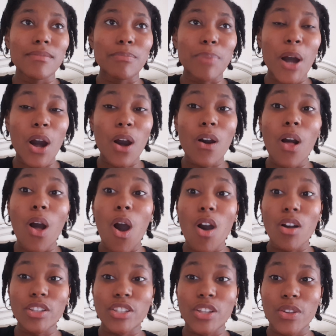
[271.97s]
Paul
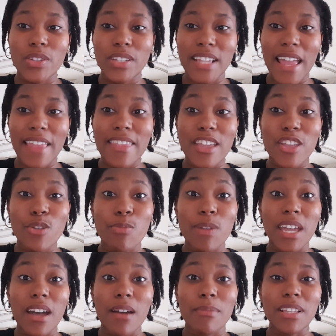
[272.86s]
also said that you
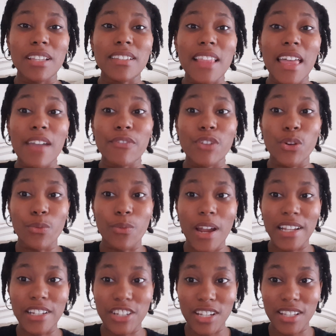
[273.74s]
become a slave to
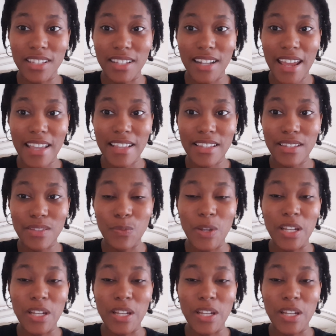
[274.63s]
righteousness.